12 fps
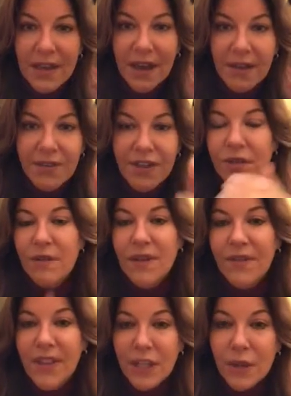of the unit
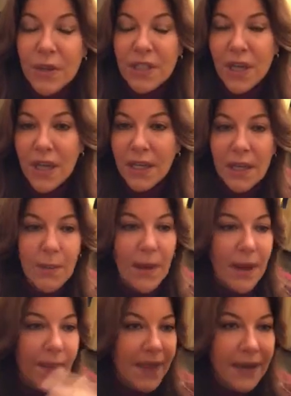that you were talking
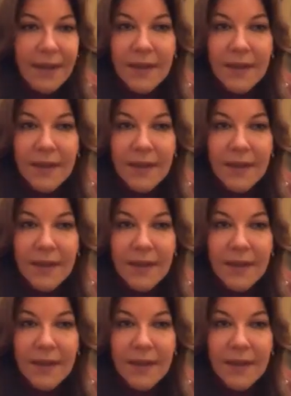about, that,